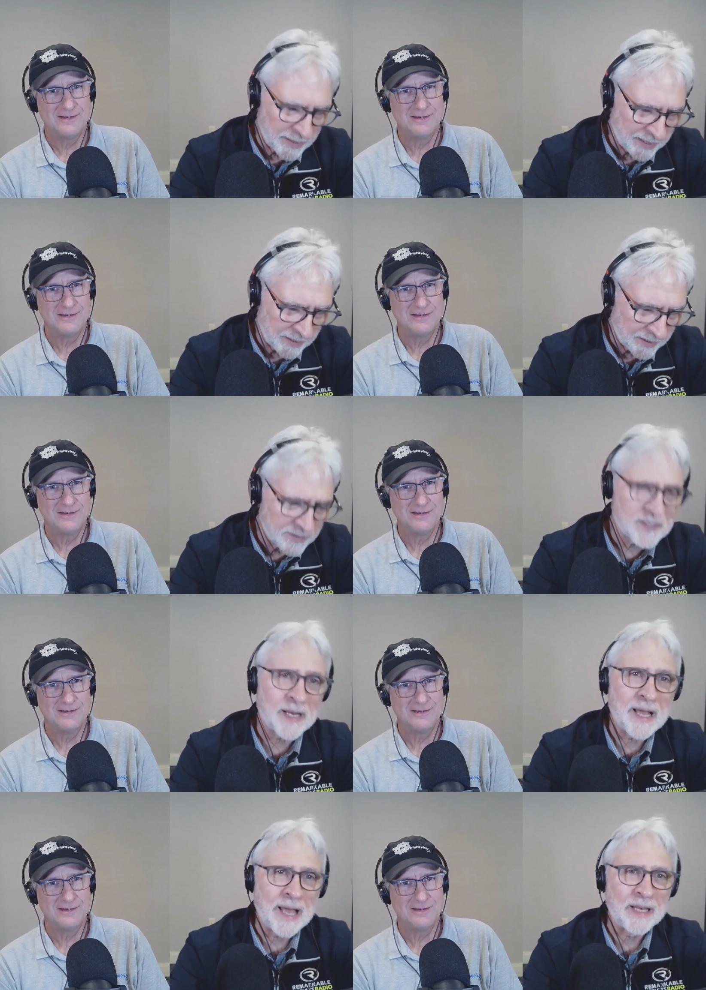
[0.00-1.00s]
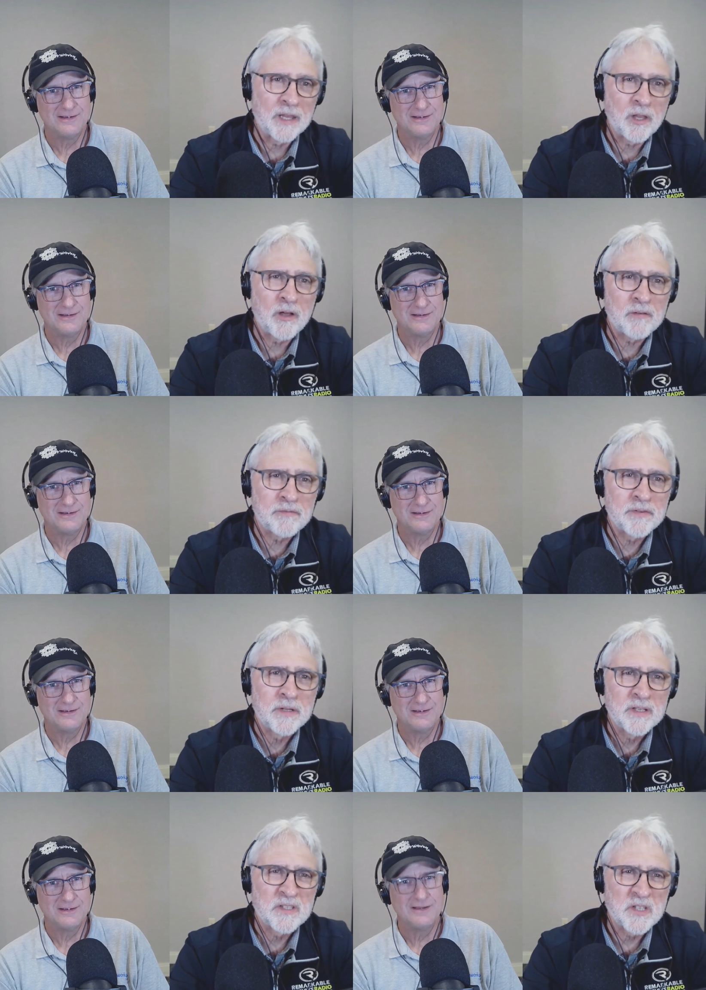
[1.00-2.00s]
Speaker 1: man and said, I'd love
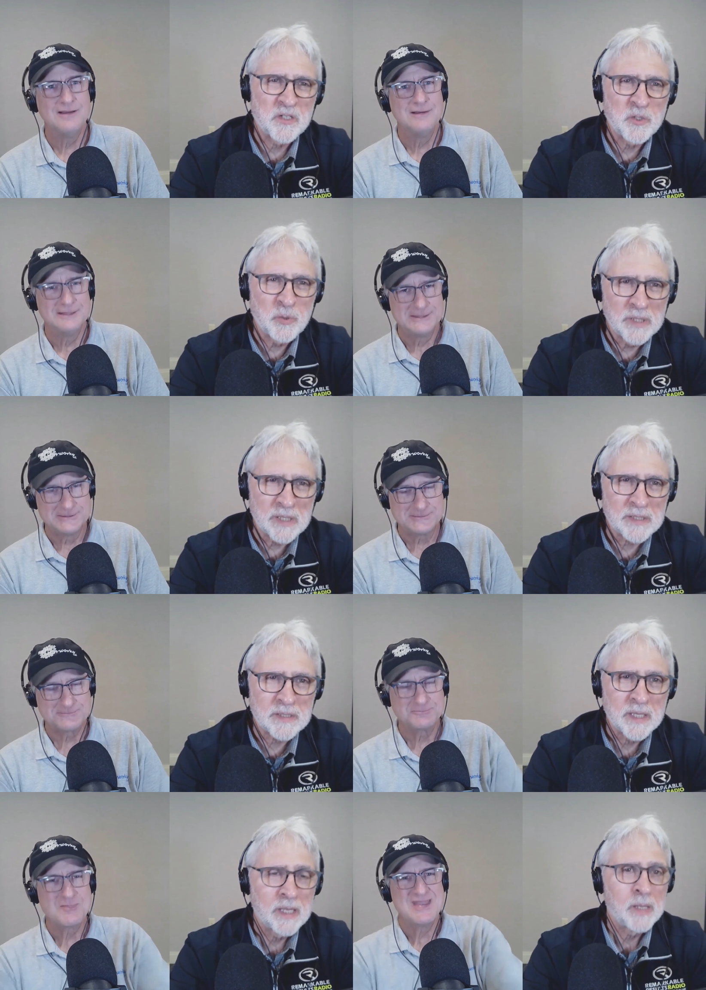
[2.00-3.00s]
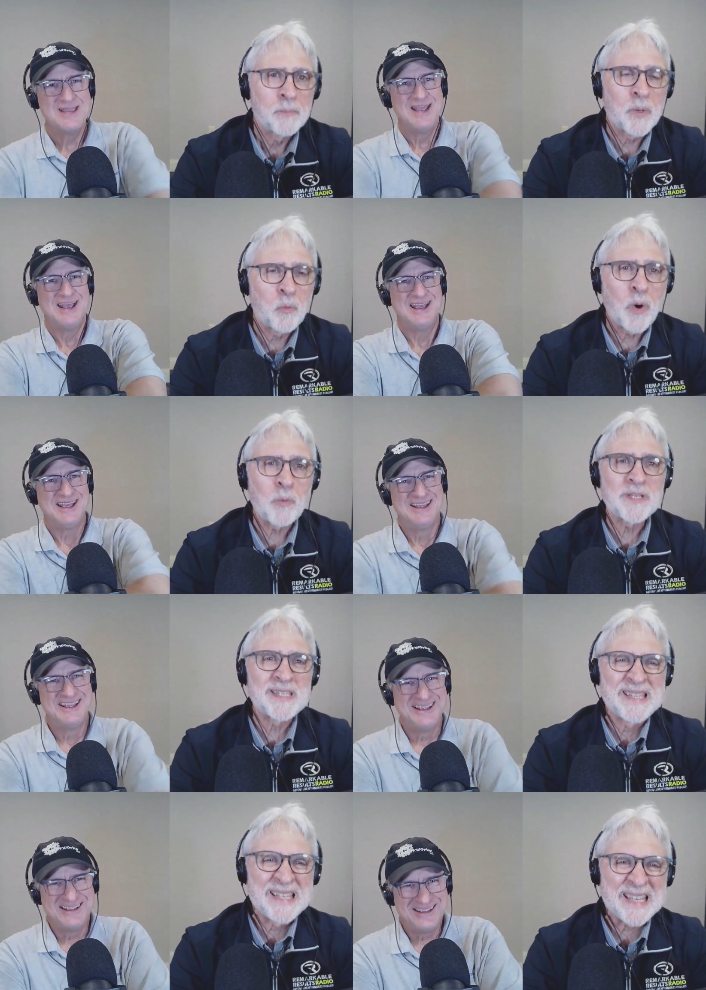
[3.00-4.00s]
to do this. But what
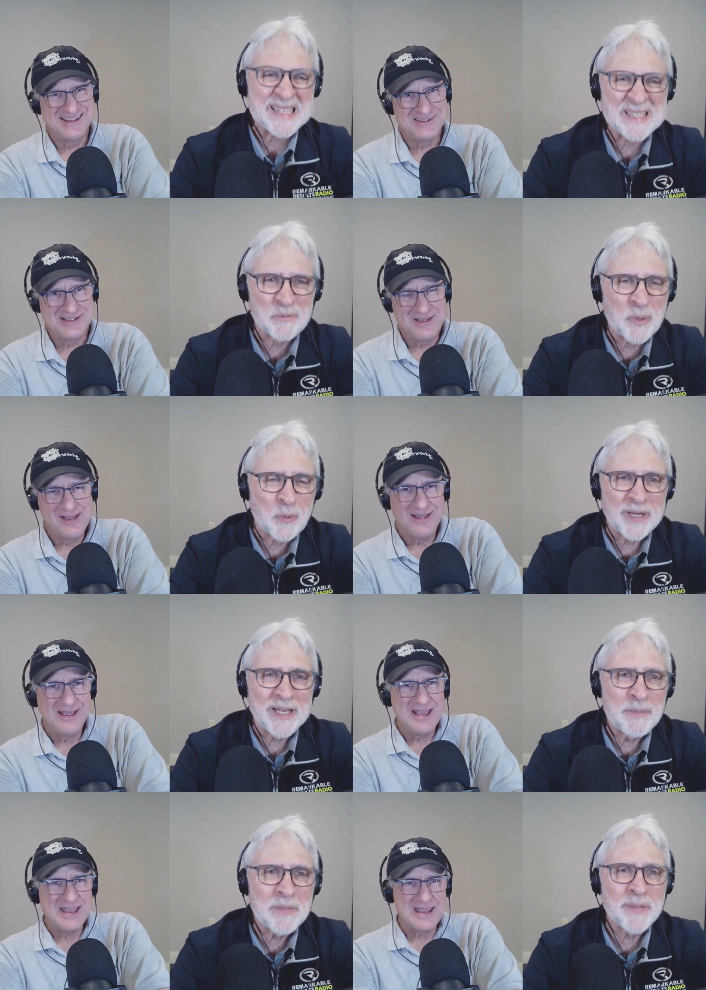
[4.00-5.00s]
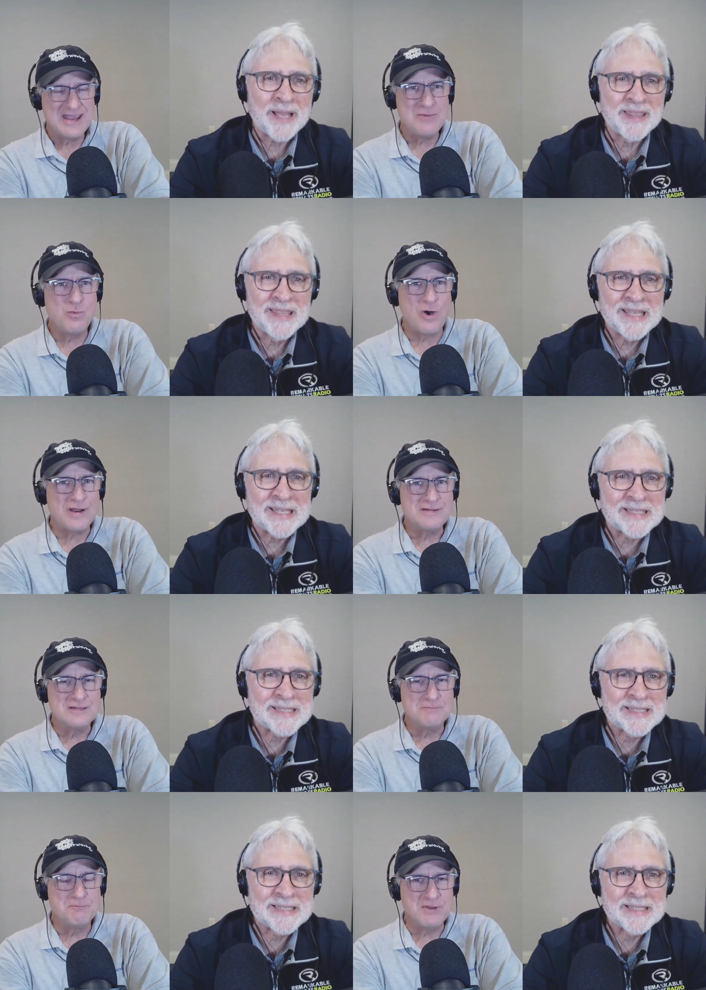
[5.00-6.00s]
was this? What, what did he mean by he this? He
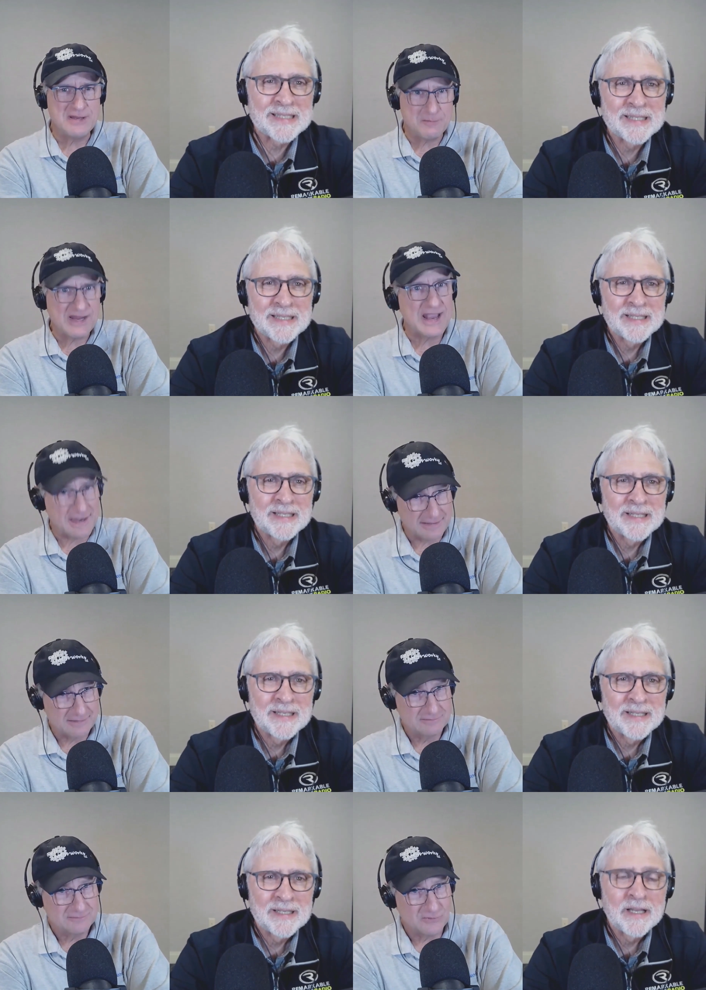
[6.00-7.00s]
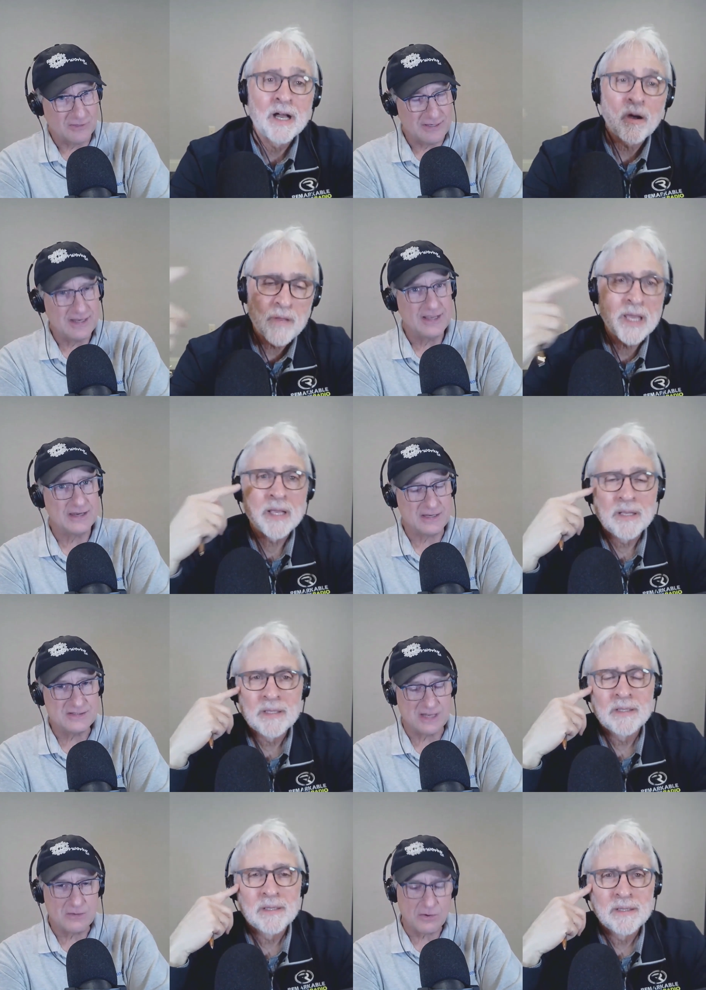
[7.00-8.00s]
Speaker 2: wanted to be a mechanic, right? Okay. And I
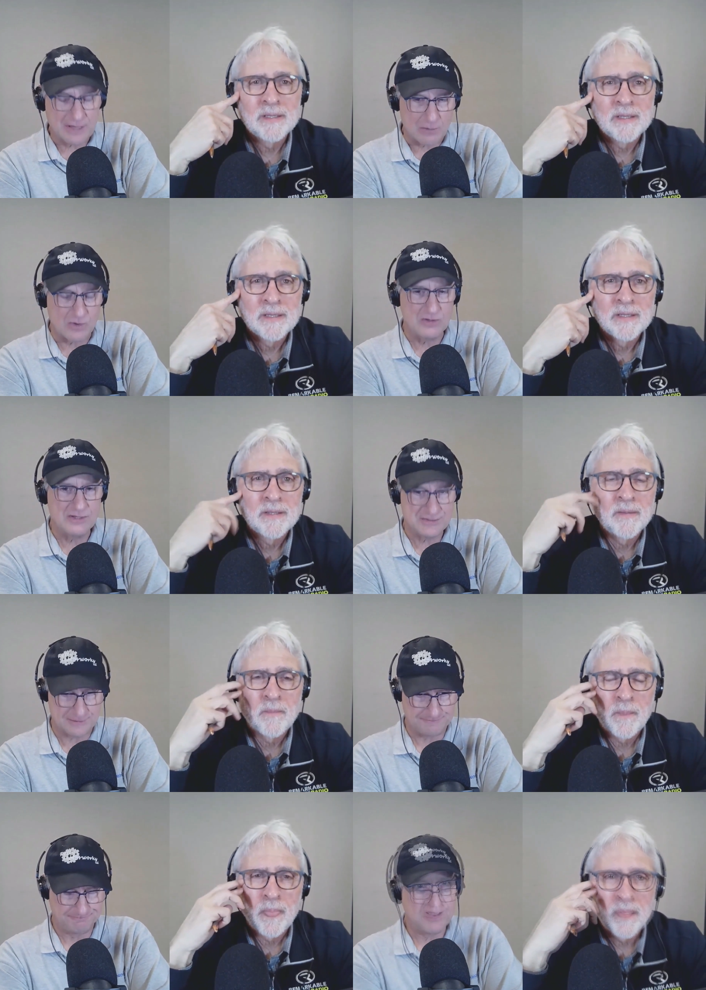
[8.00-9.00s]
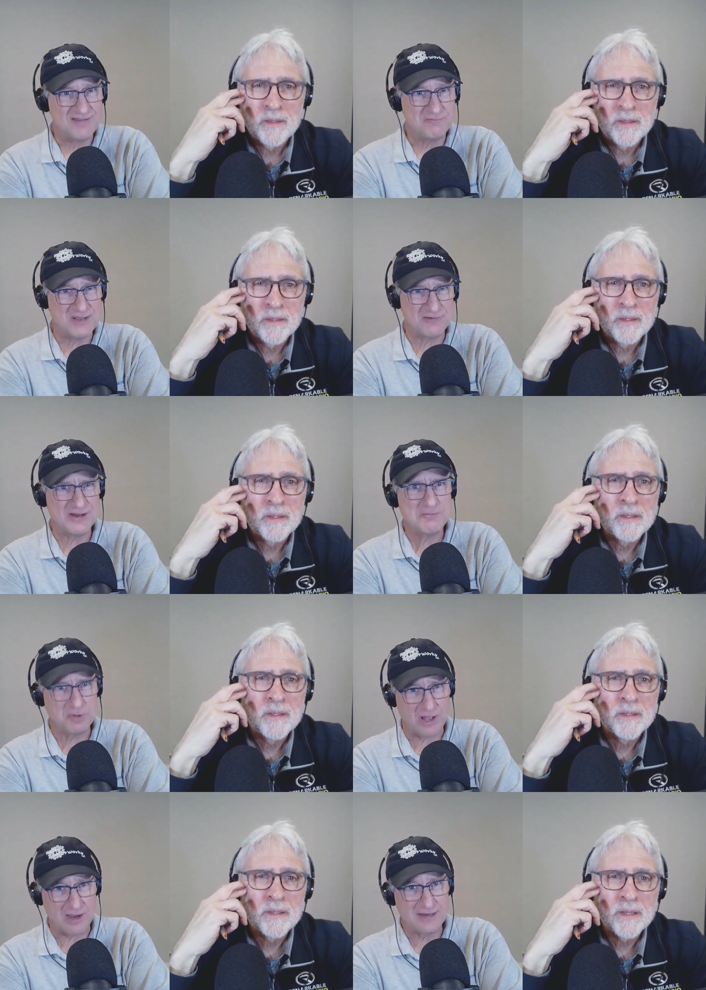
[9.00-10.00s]
said, okay, well, listen I've been around the
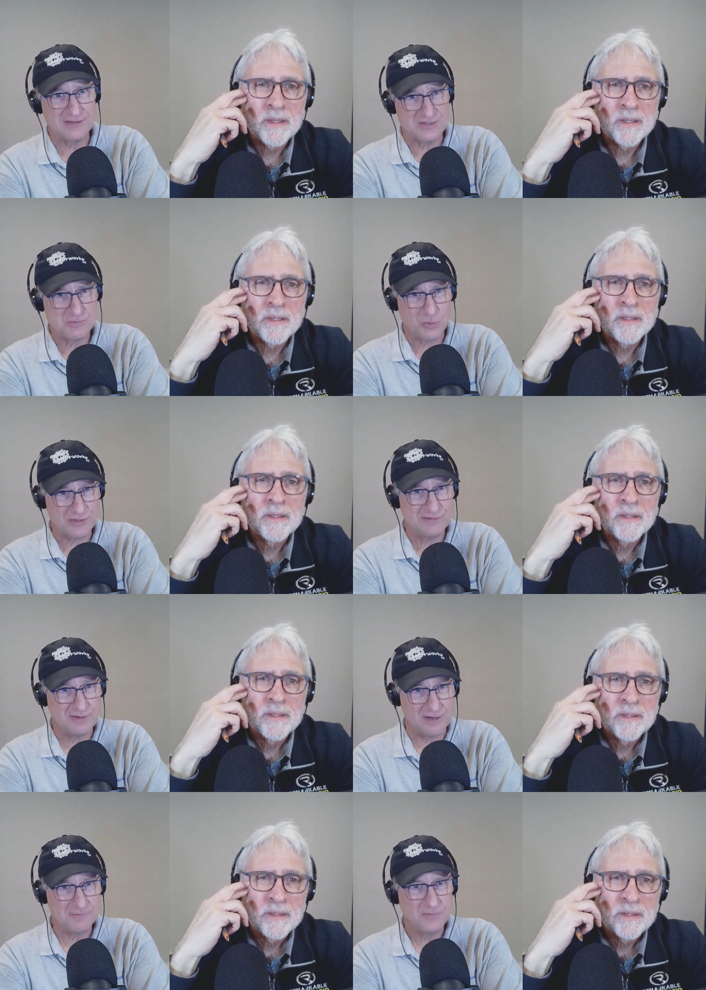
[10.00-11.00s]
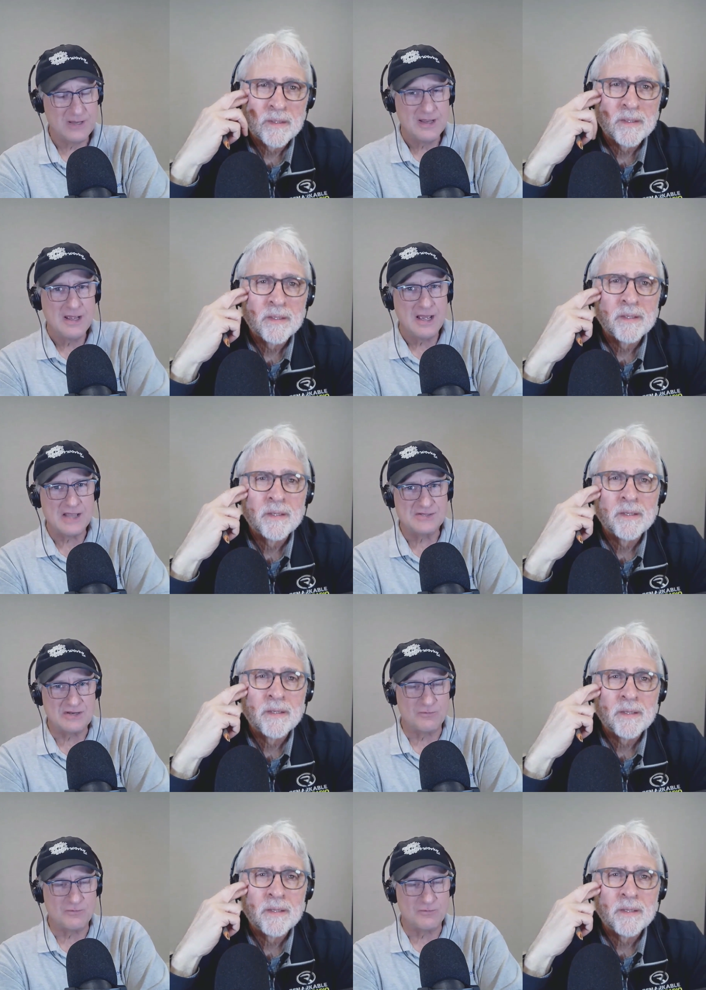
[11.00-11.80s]
block at this point in time. I said,